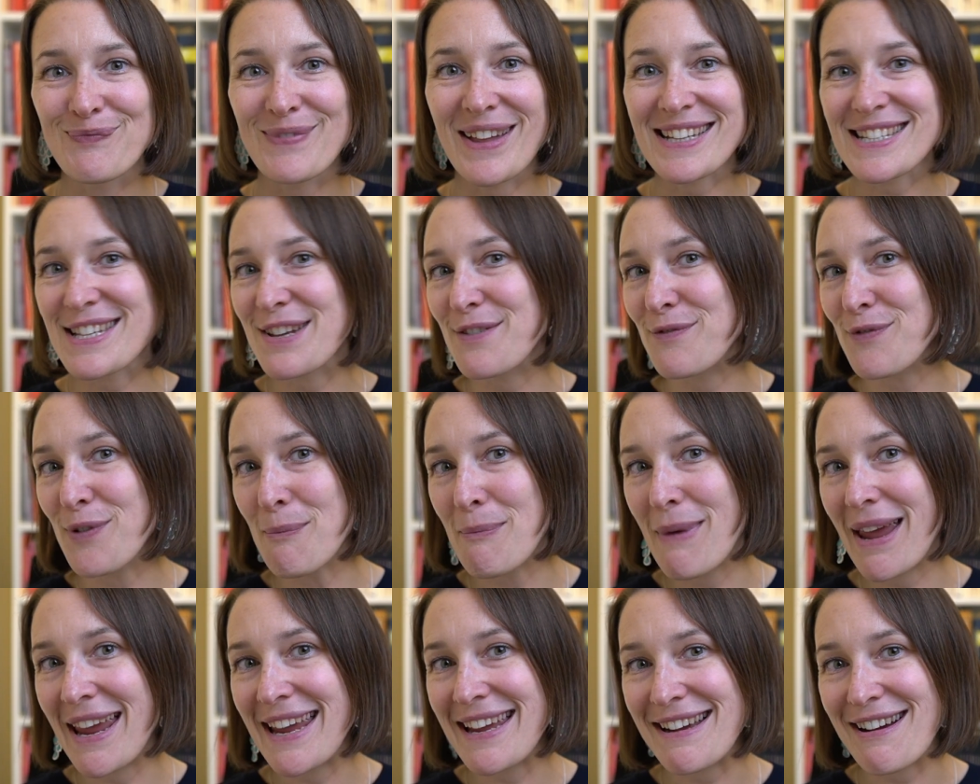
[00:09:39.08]
That's it from
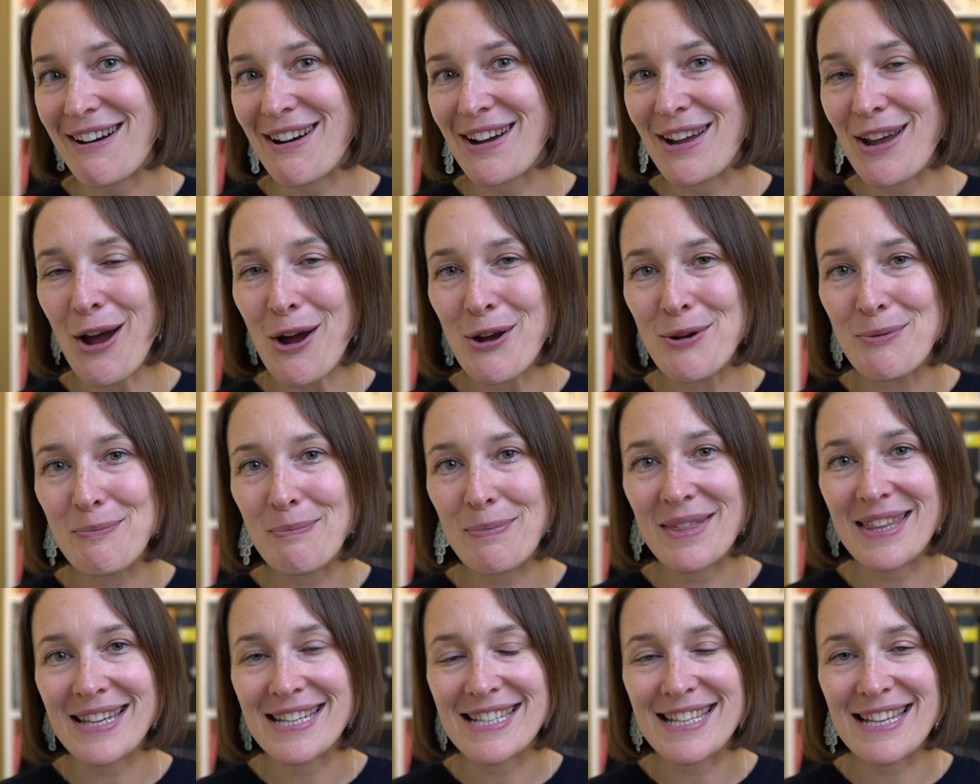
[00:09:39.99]
me. I hope
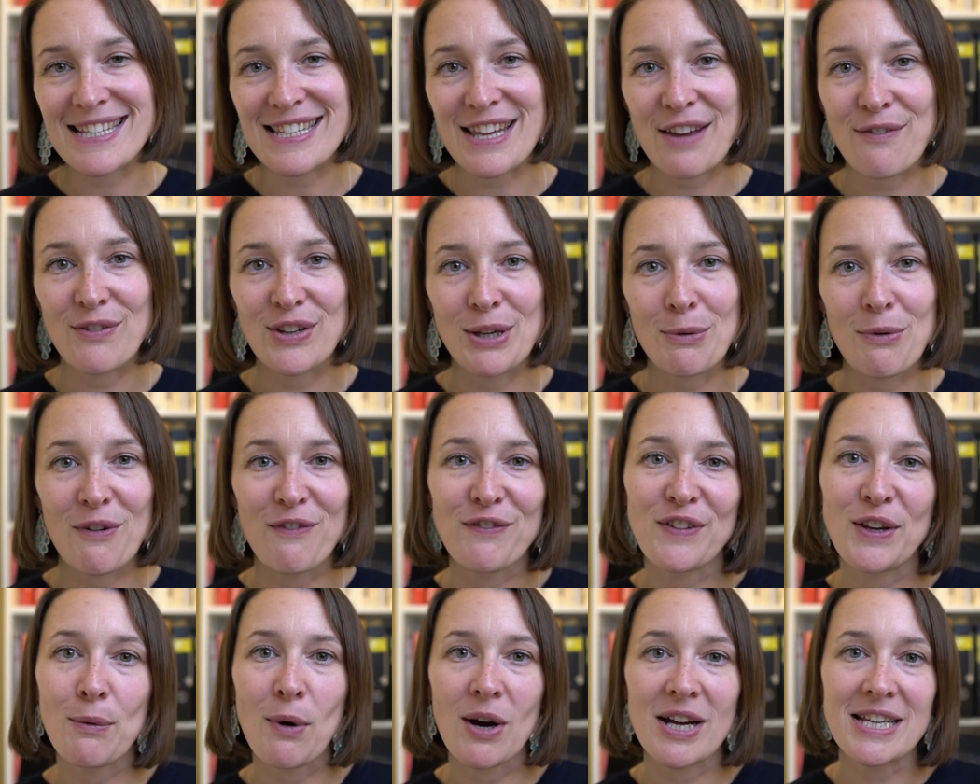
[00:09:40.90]
this has given you a
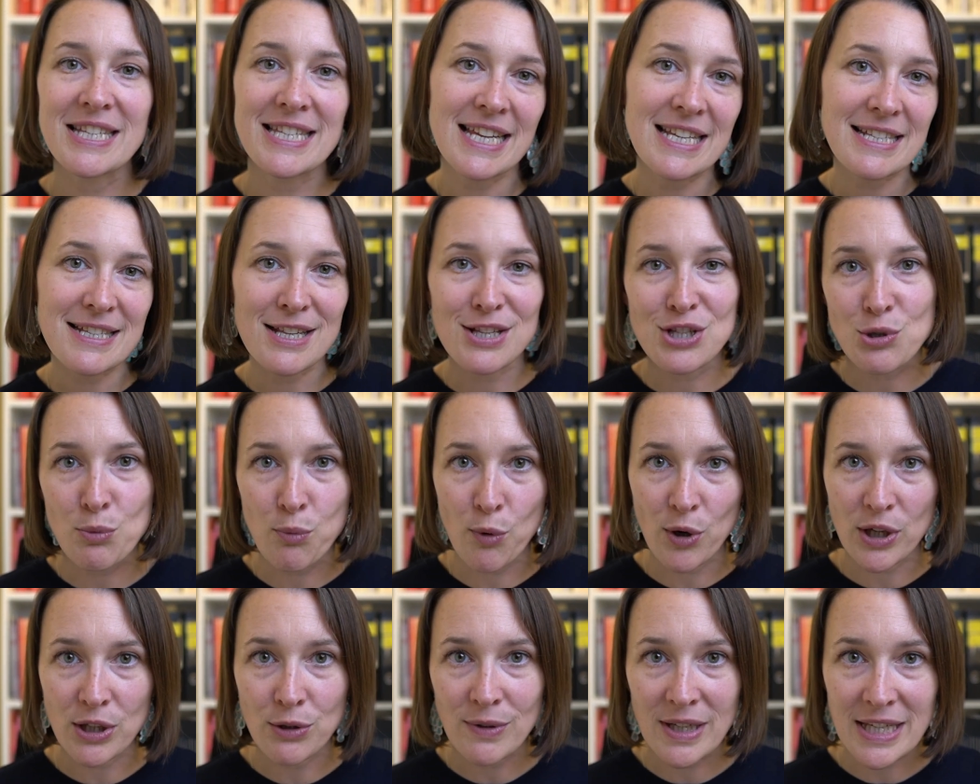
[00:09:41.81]
few ideas as to
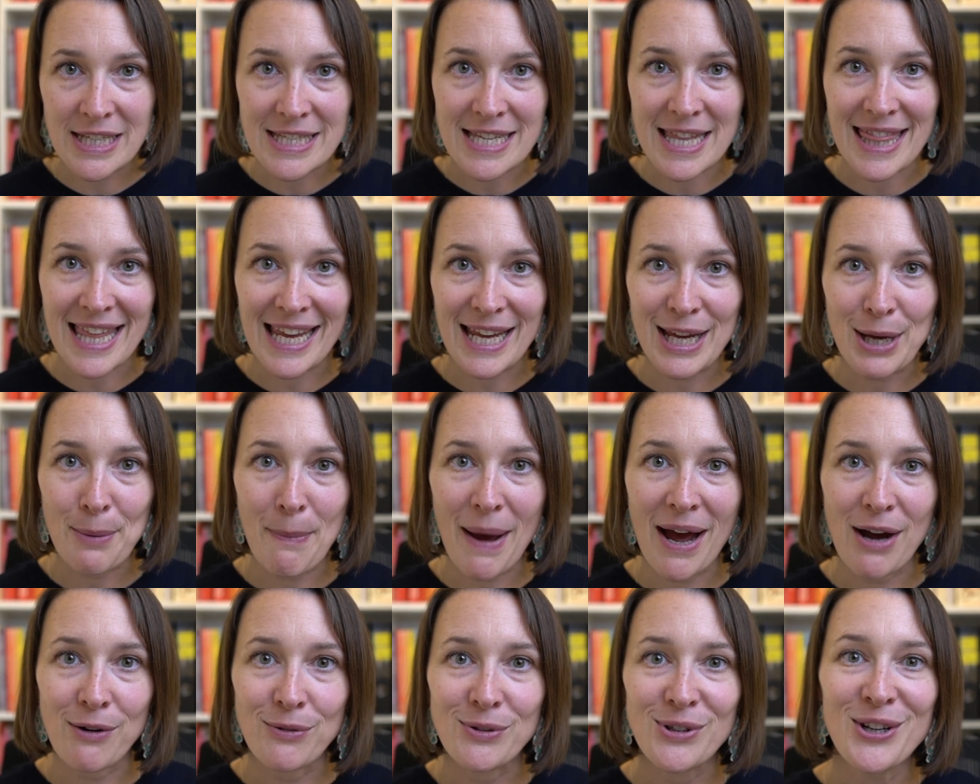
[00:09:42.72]
what you'll need to think
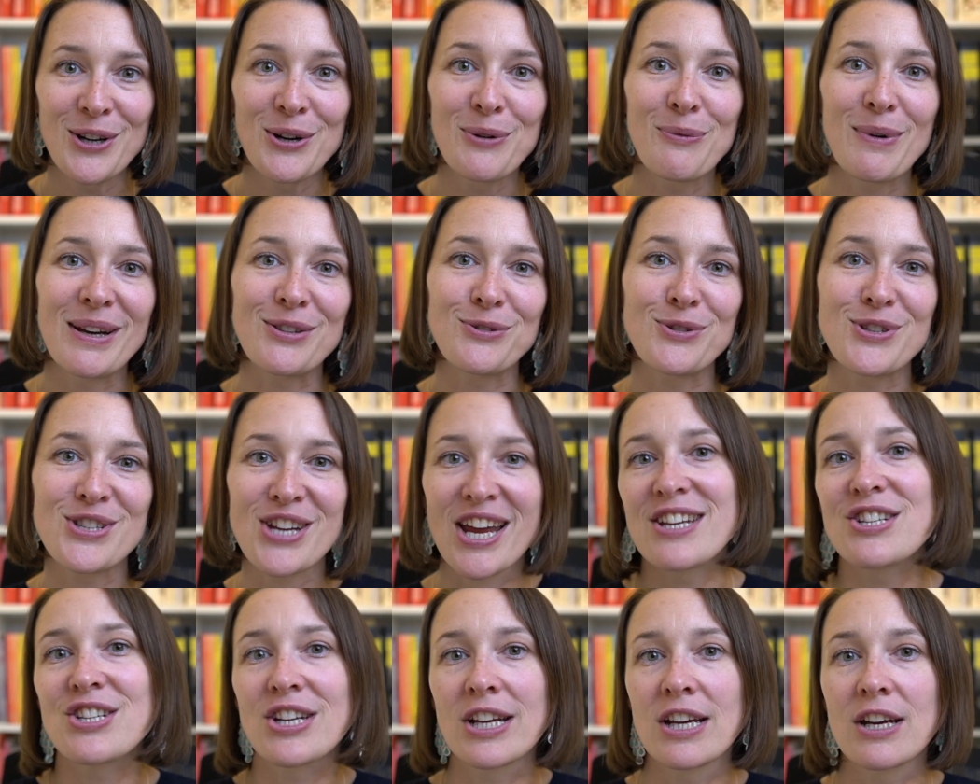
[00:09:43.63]
about when you're
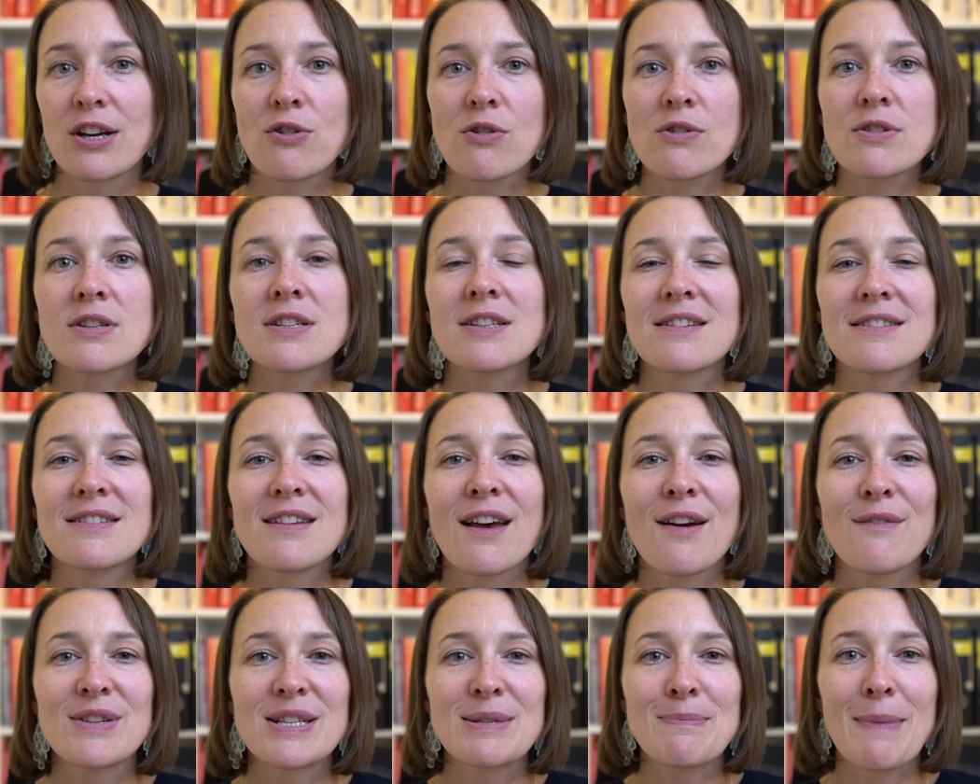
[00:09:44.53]
changing across to
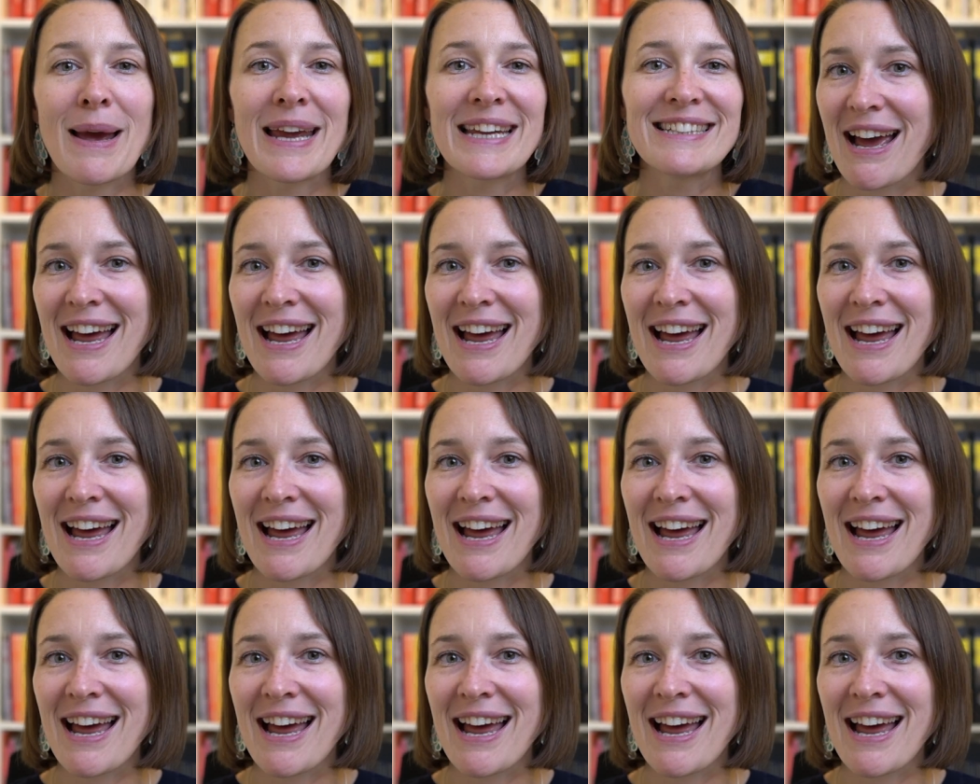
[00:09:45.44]
ServiceM8.